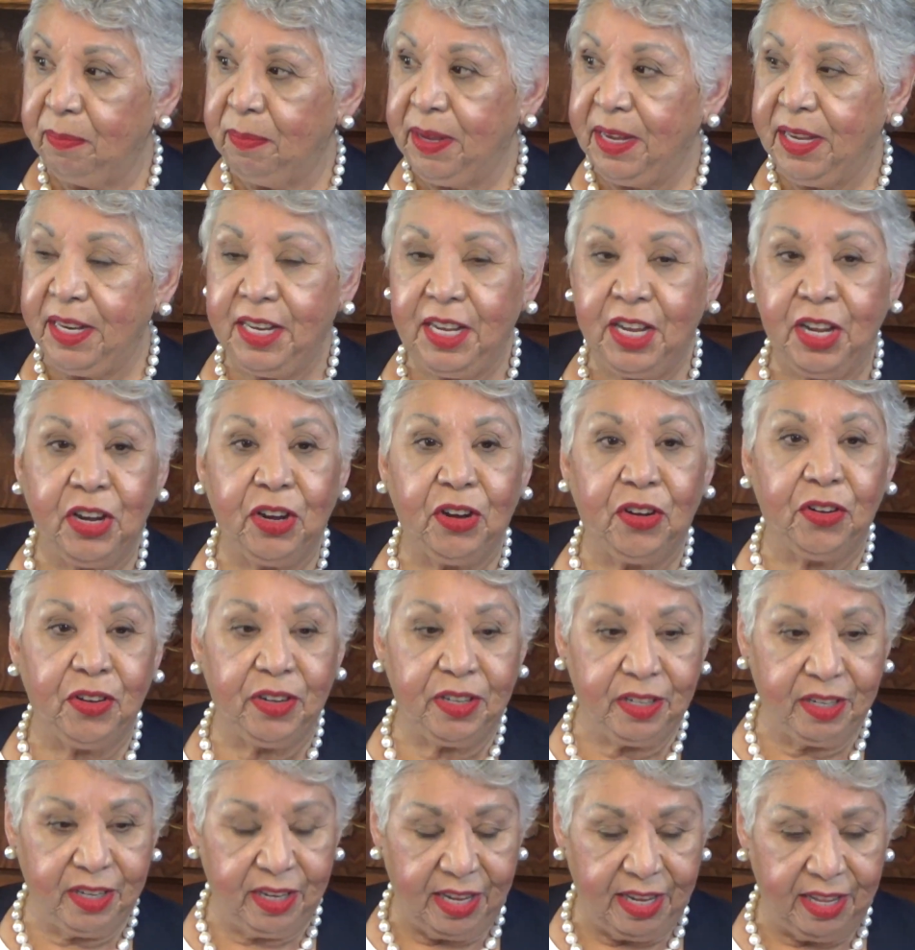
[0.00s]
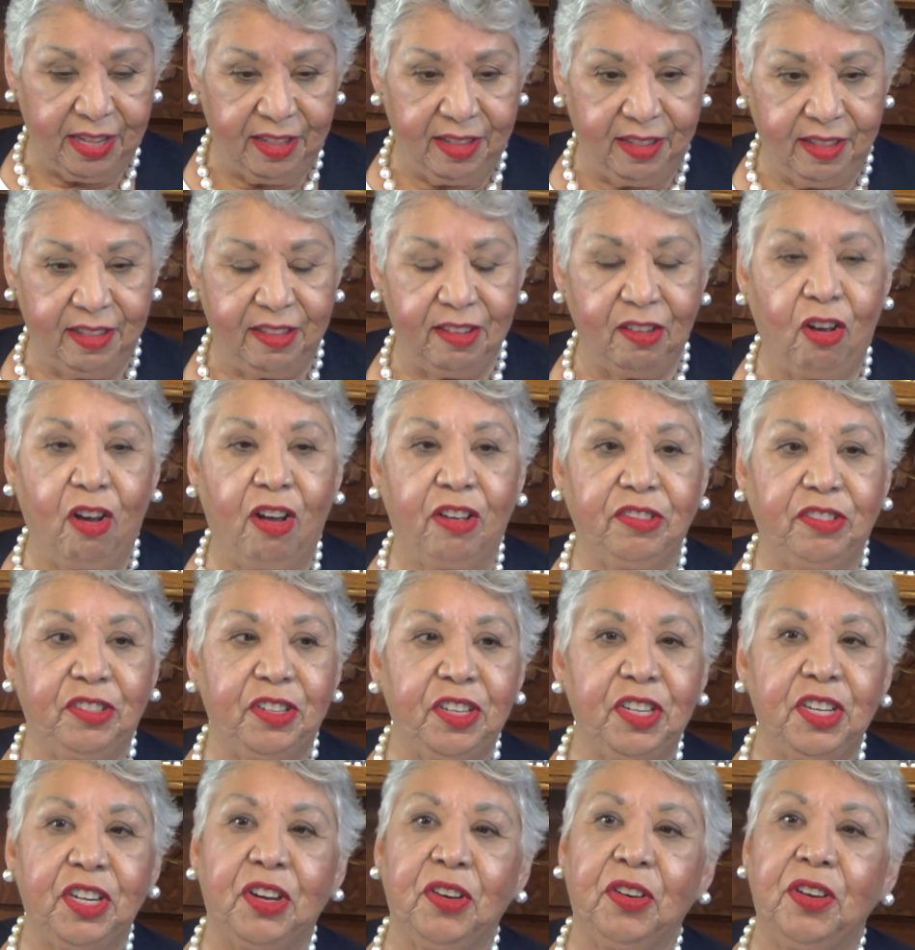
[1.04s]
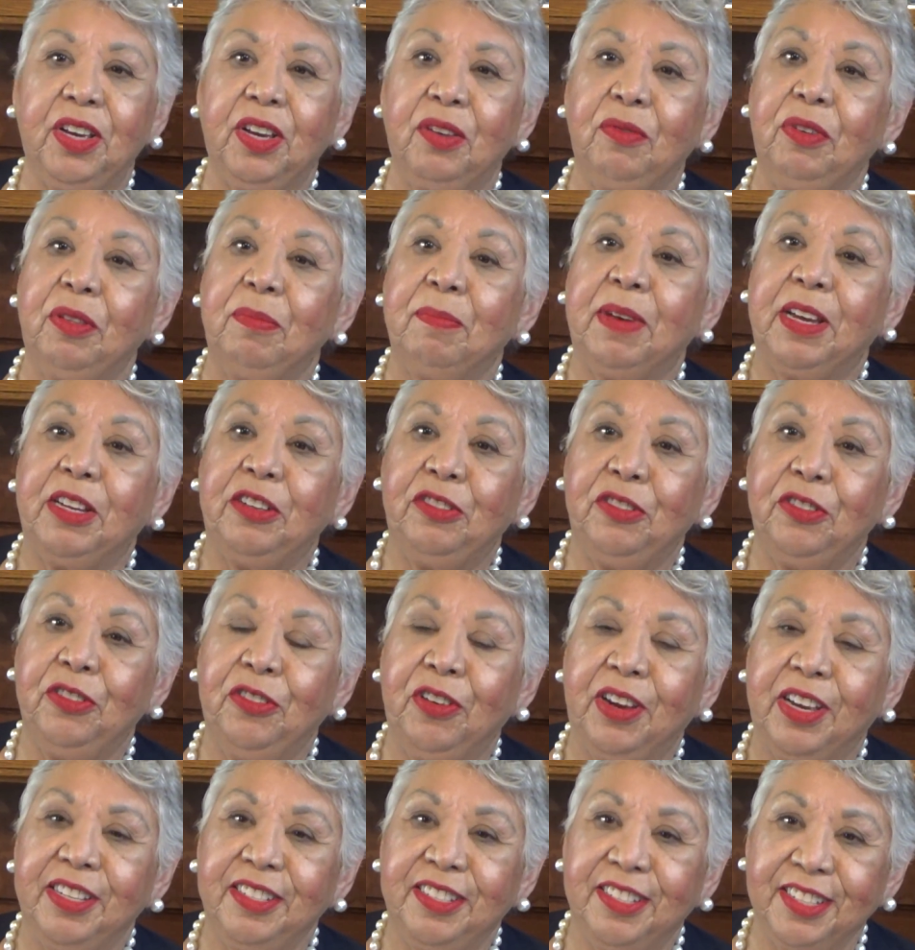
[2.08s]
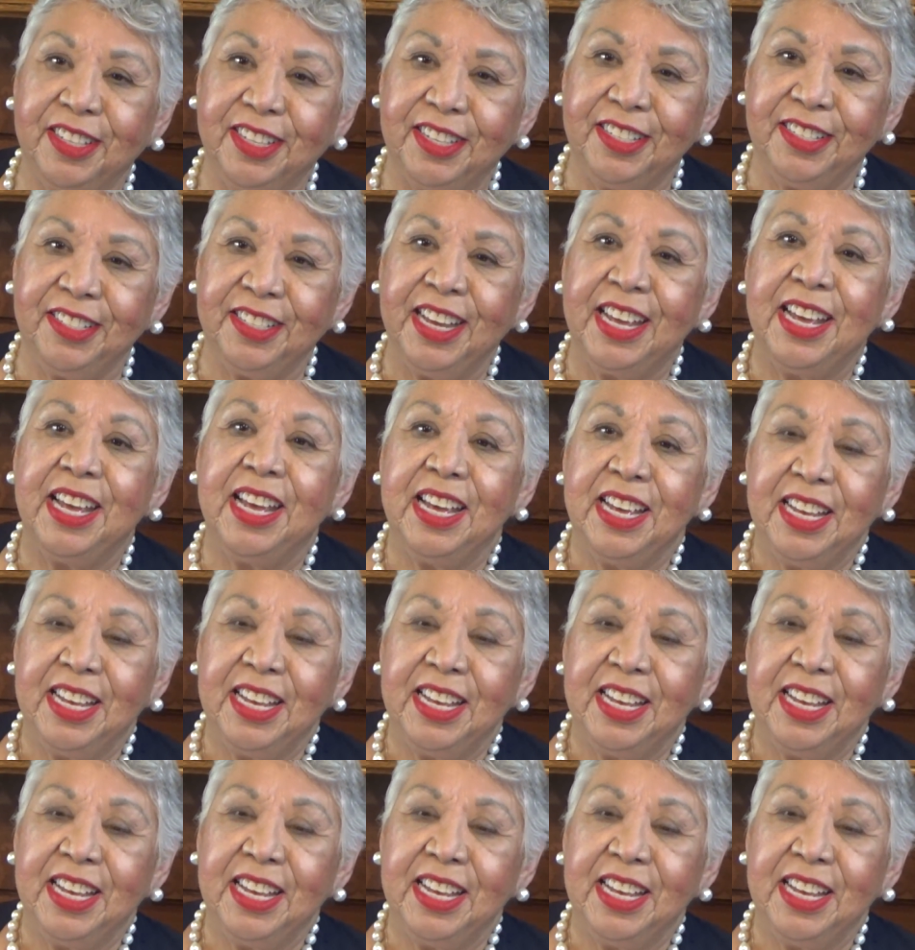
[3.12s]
being here in the Austin area with my 2 grandsons.